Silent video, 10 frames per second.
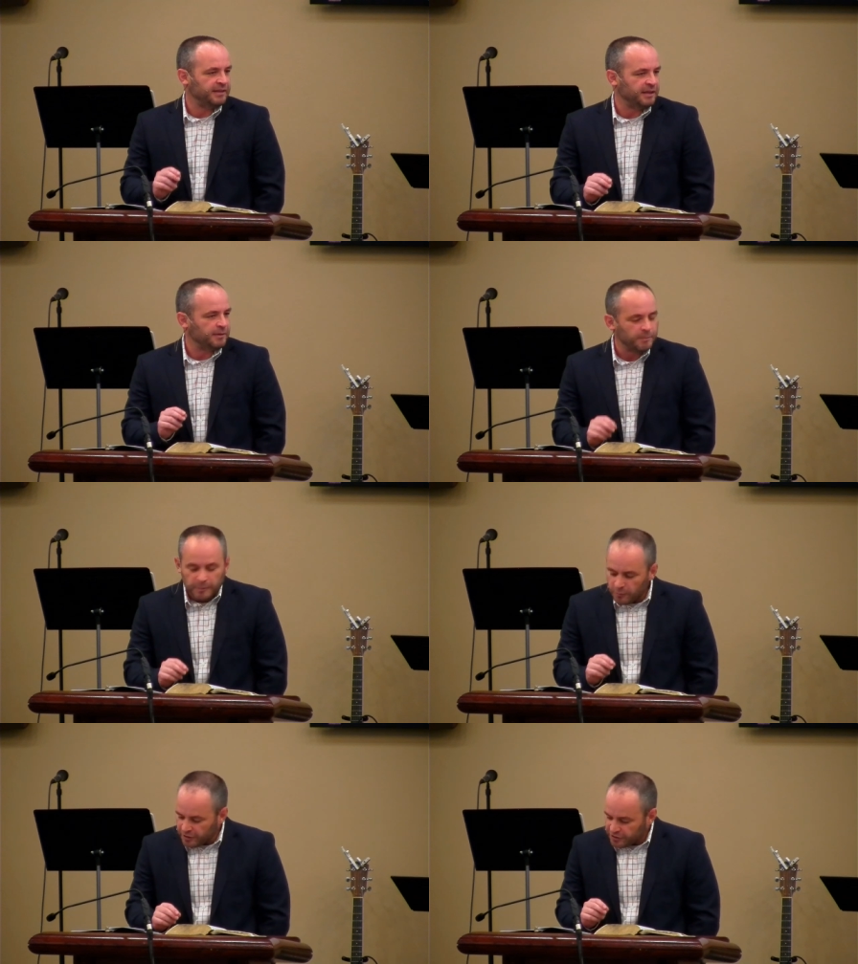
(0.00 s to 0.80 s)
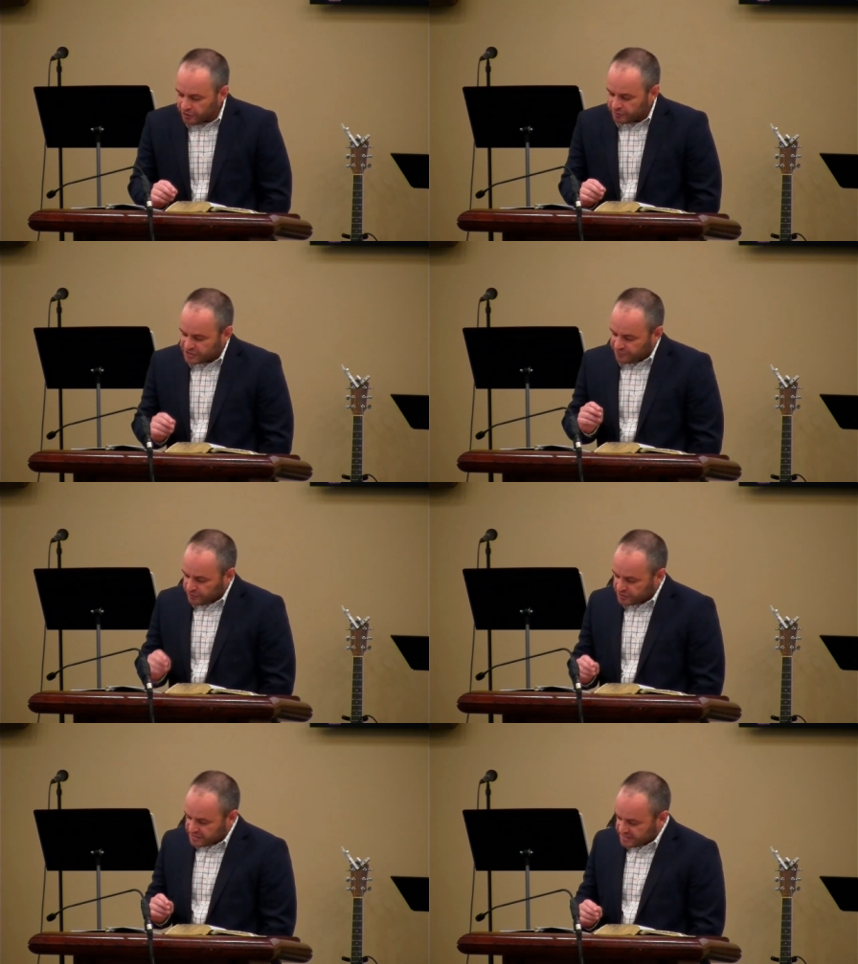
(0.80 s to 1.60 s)
that, that, that we want to notice.
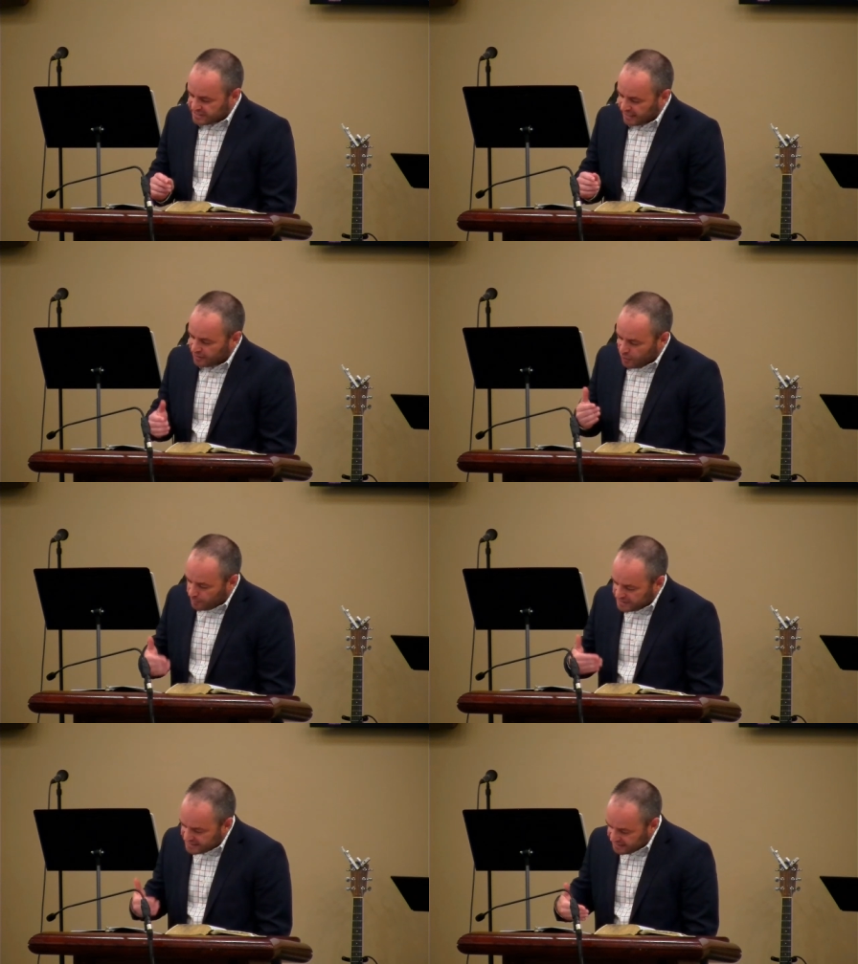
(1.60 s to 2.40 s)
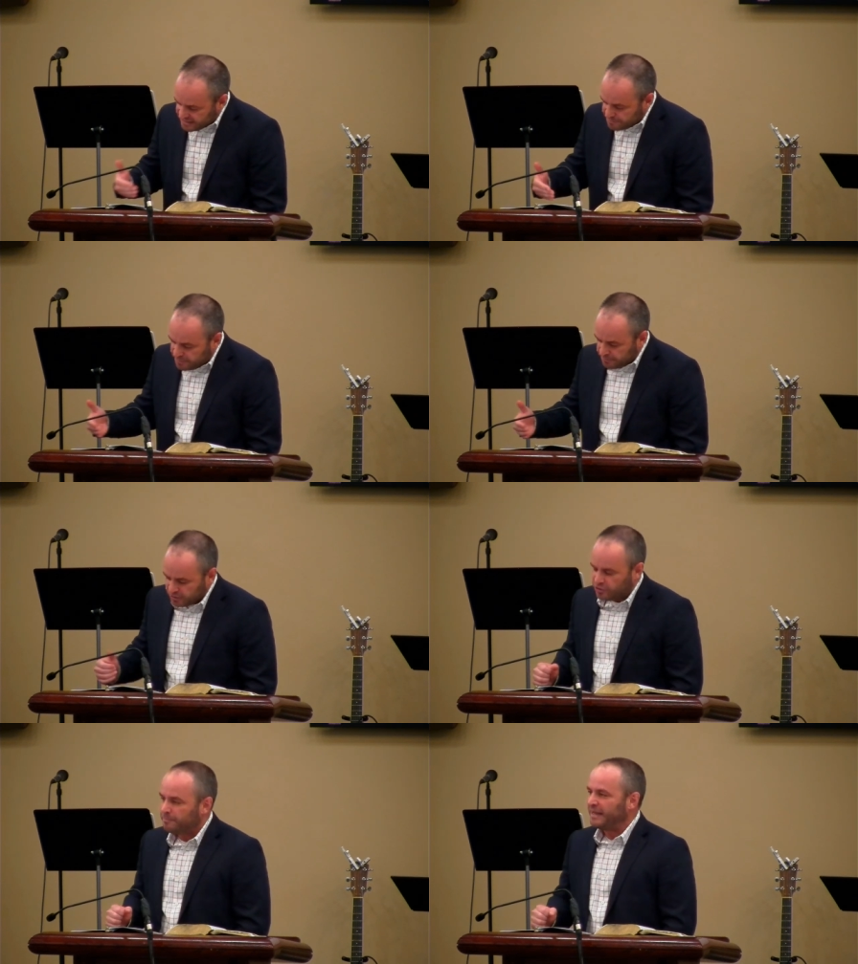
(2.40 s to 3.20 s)
First is that we see this
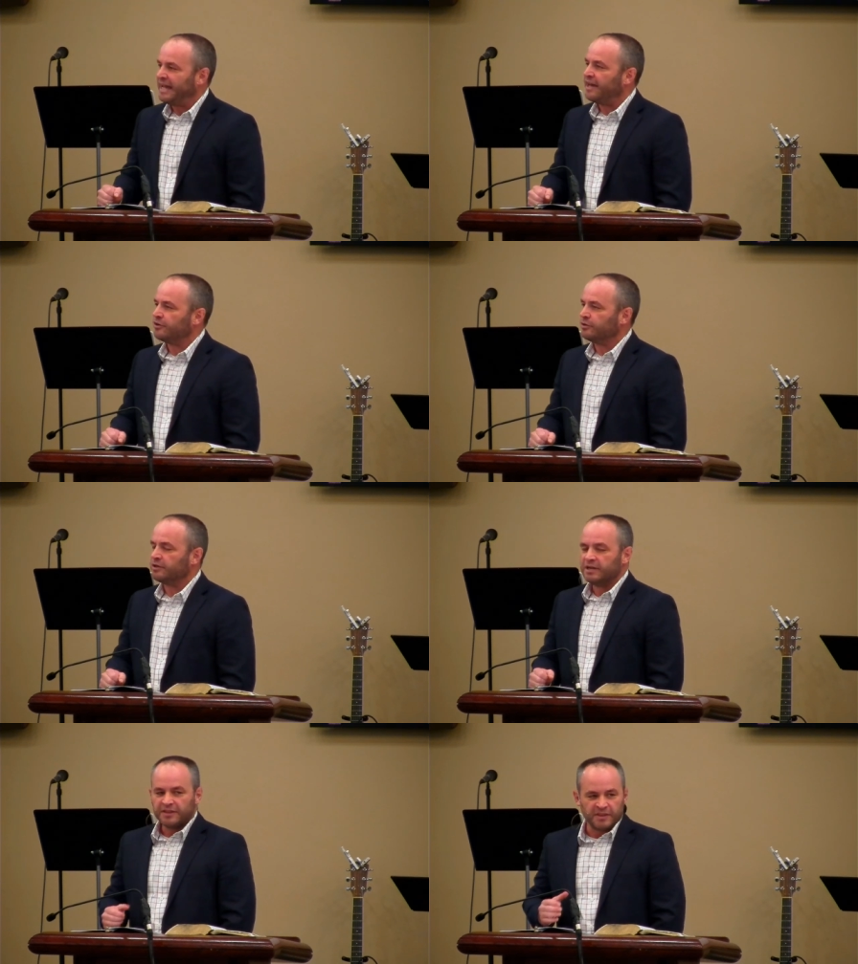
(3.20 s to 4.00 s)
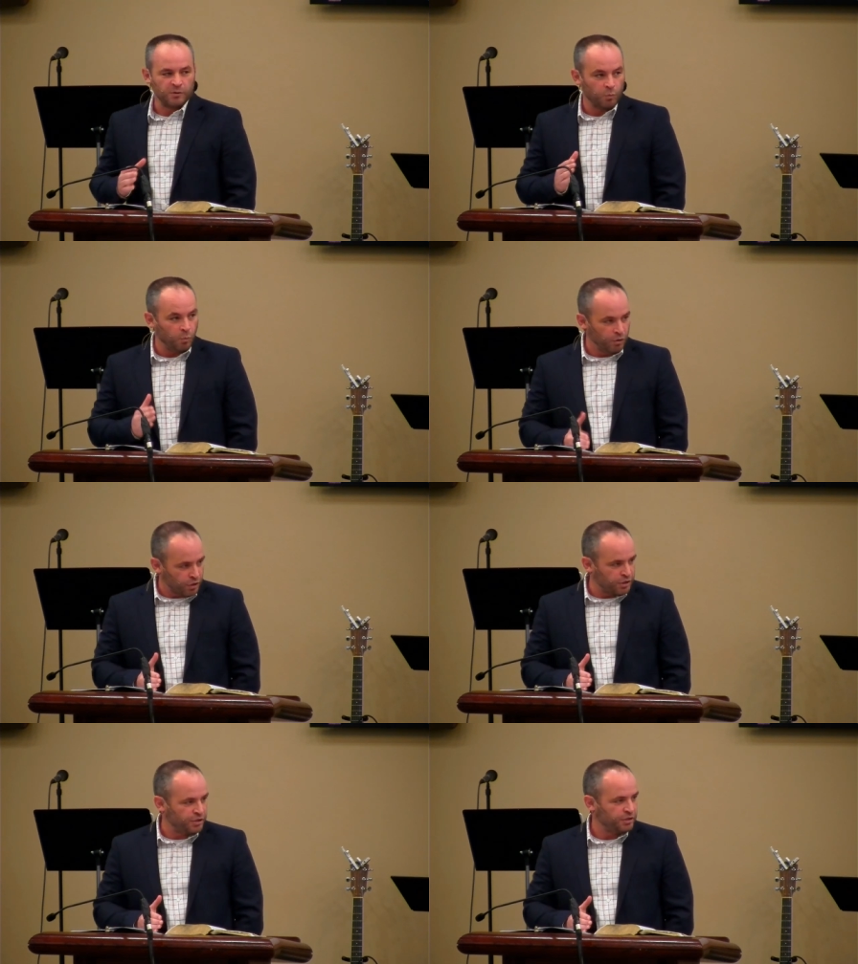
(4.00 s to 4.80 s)
biblical pattern that
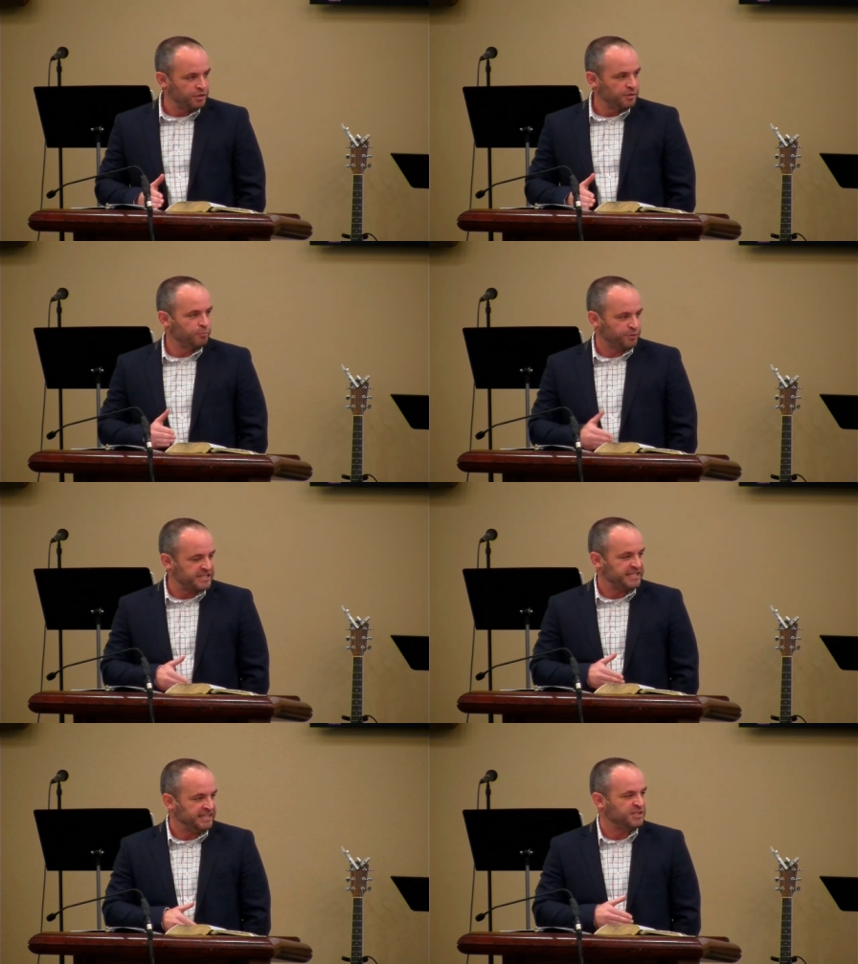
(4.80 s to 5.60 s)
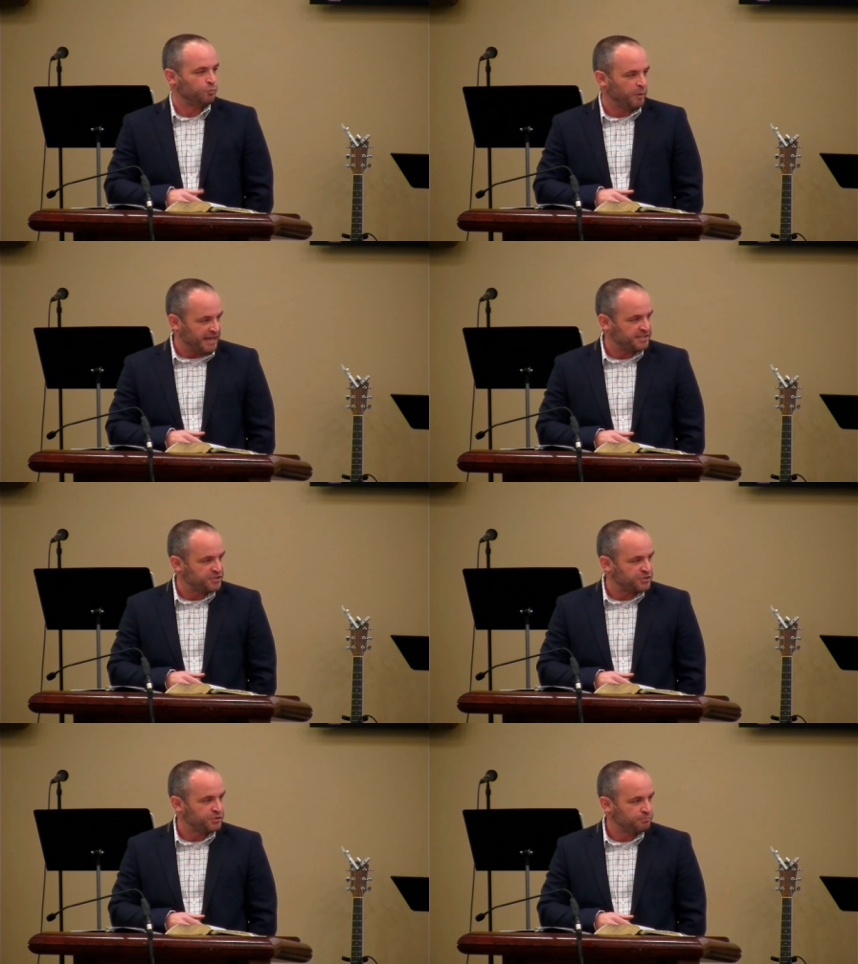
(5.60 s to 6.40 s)
work precedes
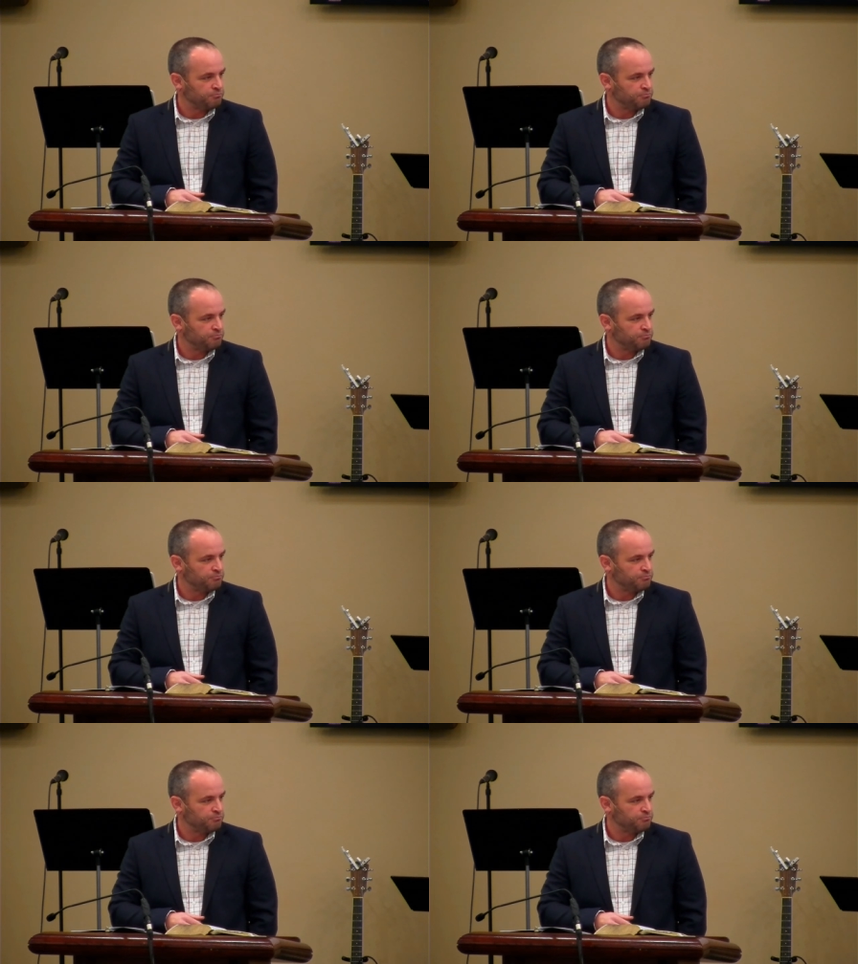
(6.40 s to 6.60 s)
rest.